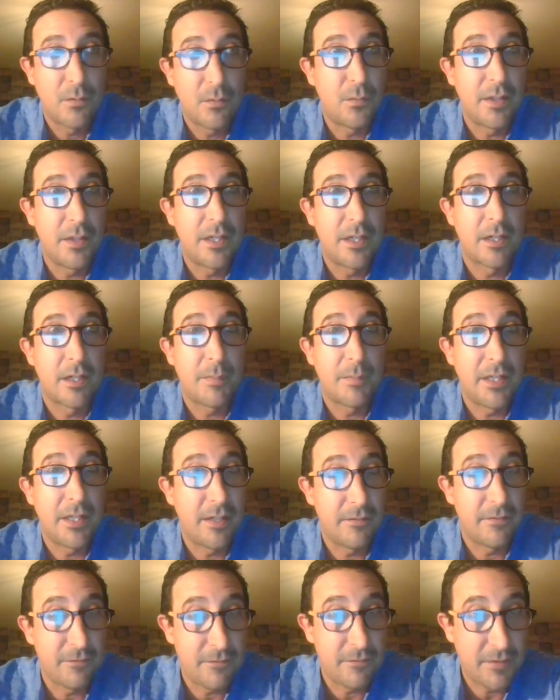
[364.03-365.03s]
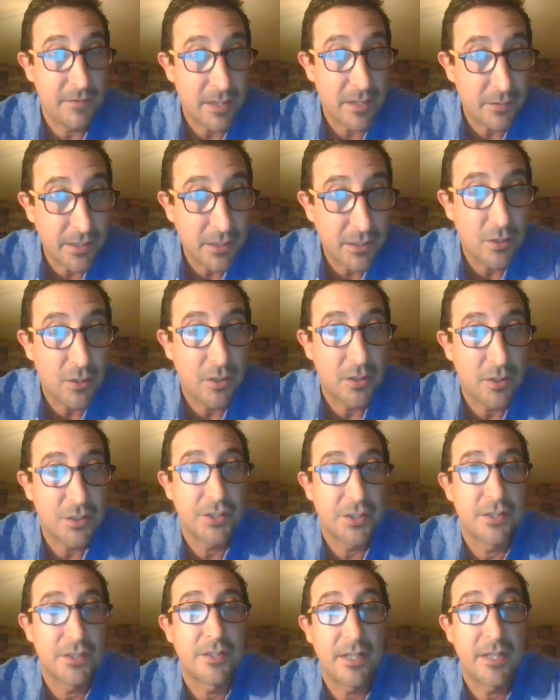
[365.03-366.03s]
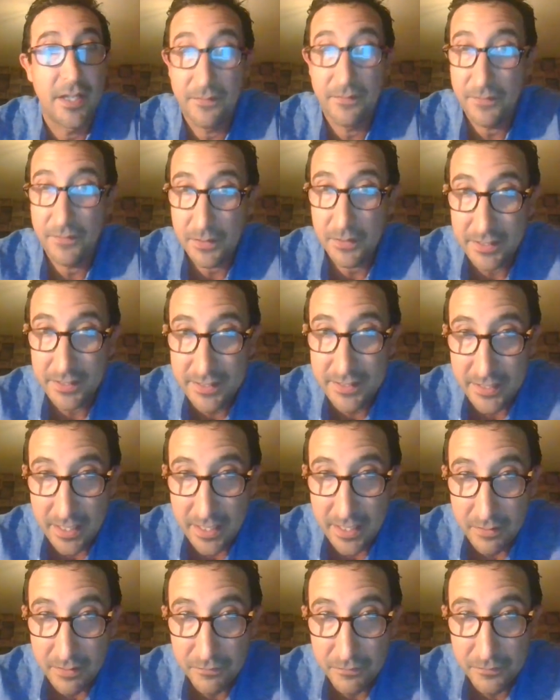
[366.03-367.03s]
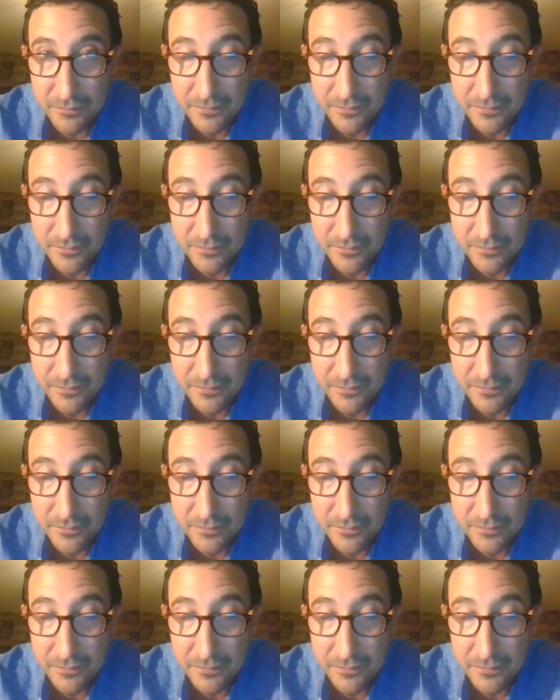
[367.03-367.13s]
We are being very cautious and very safe.